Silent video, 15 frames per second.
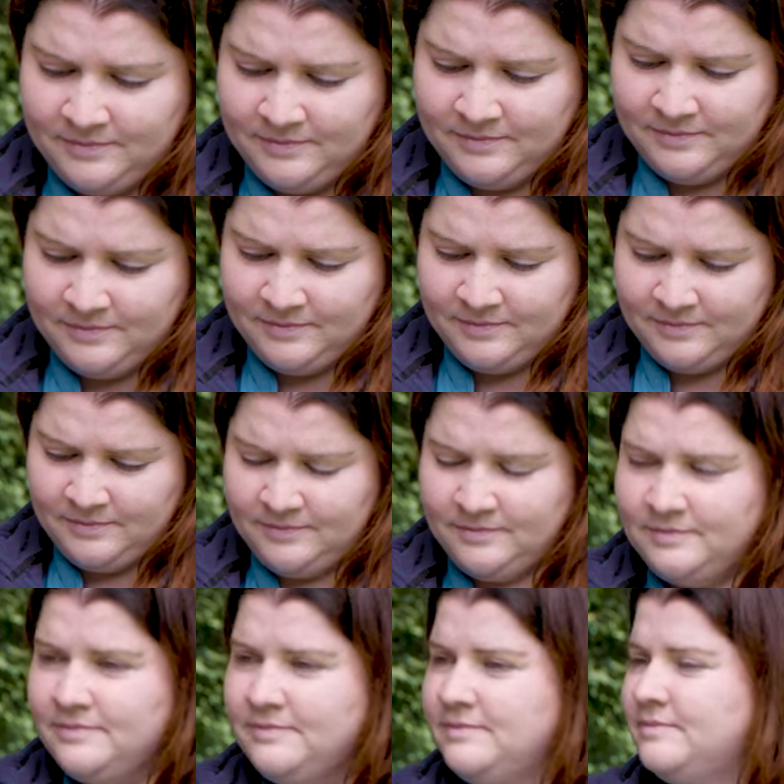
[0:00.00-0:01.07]

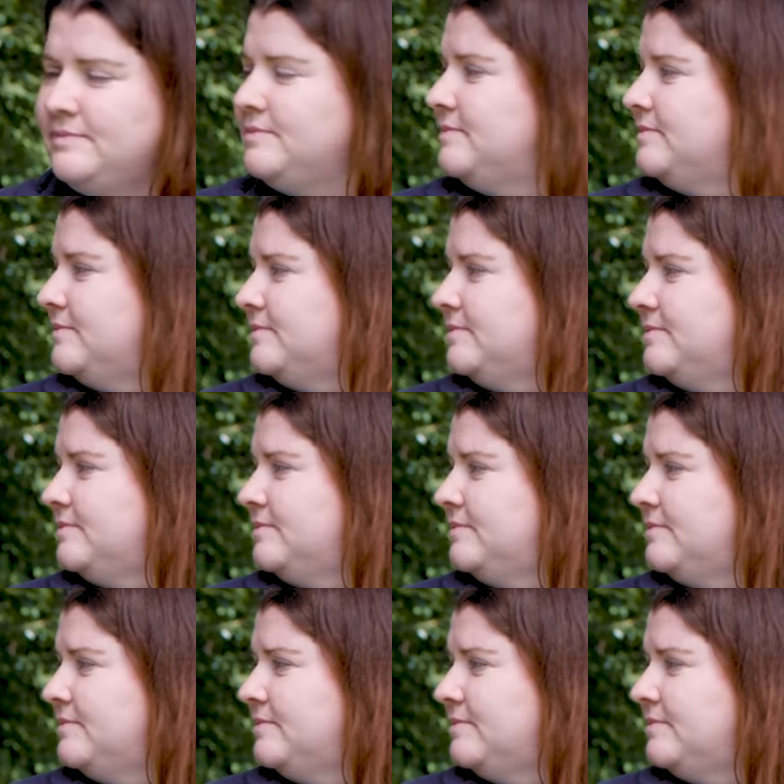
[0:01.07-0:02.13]

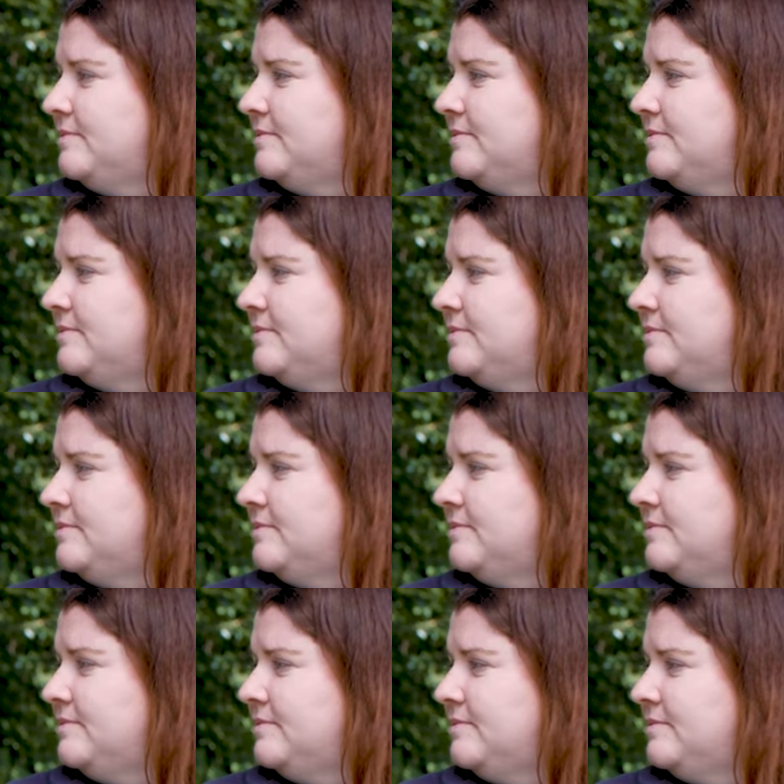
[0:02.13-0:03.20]

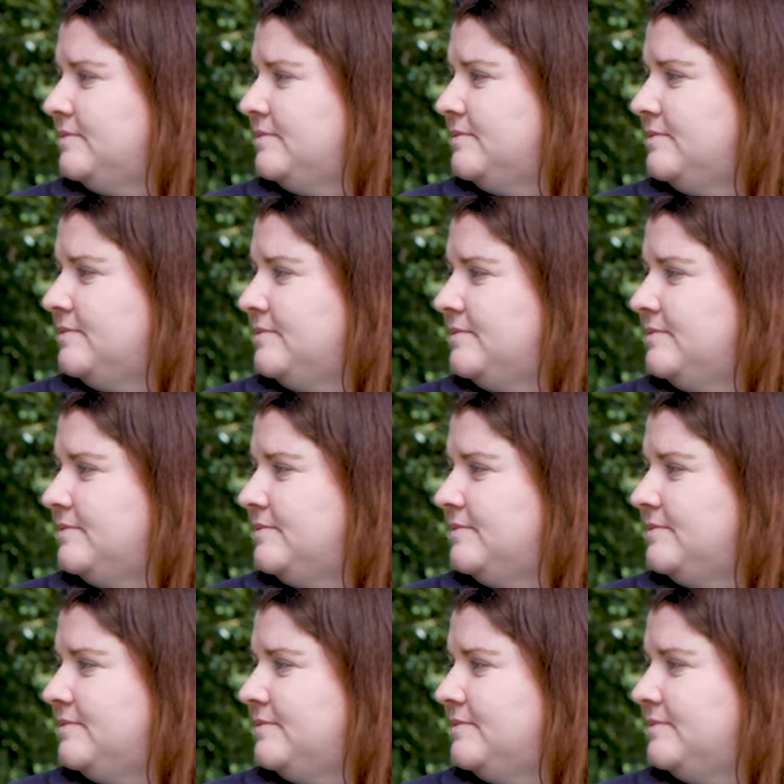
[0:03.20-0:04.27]

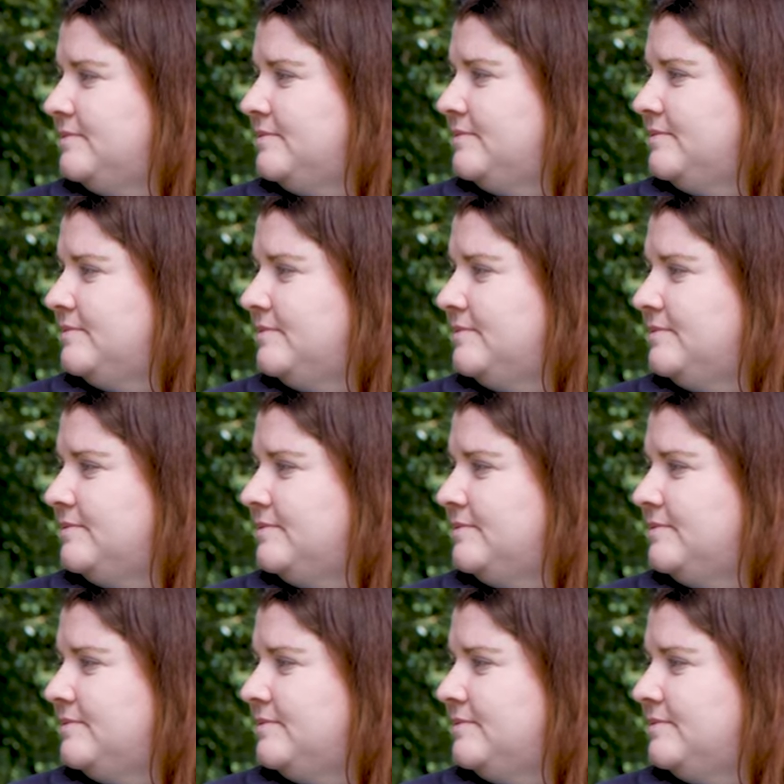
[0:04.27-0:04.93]
(silent)